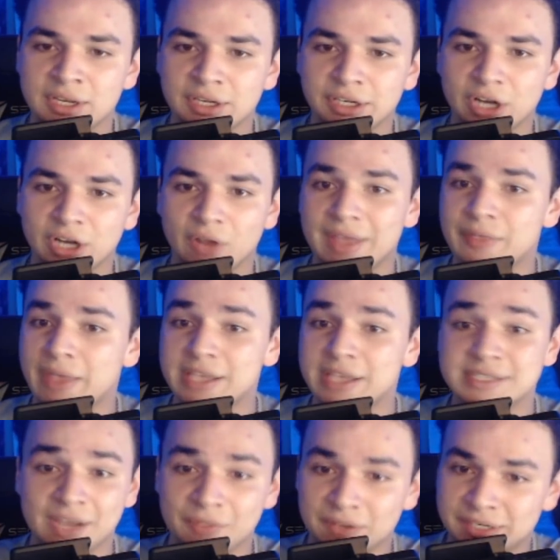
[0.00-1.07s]
You know, they they
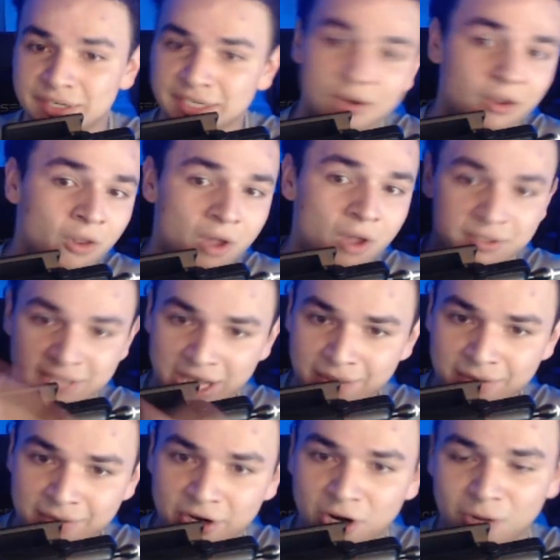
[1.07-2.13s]
signed the deal a long time
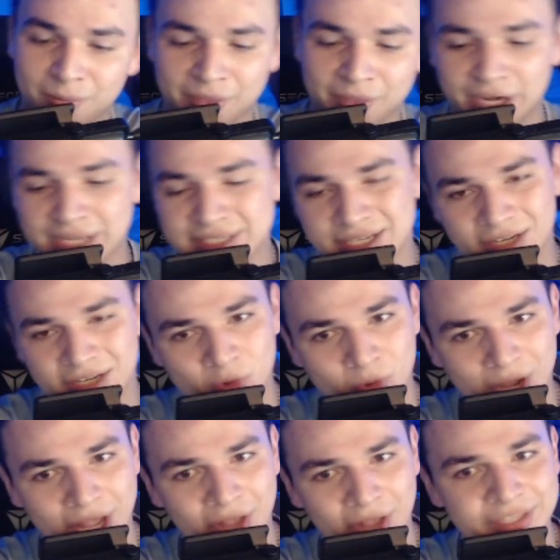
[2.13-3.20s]
ago, but then it took a
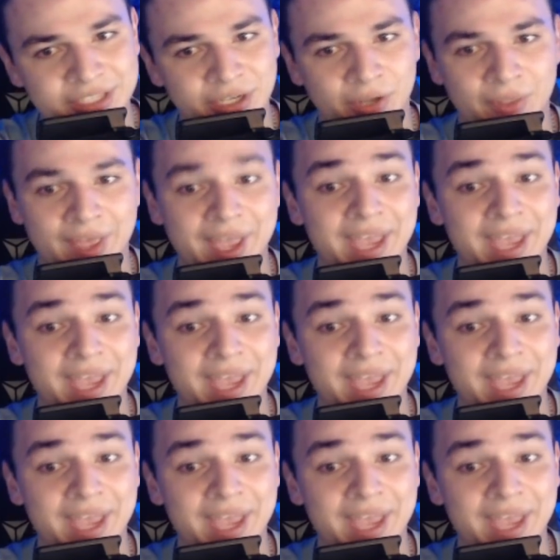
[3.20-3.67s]
while until they,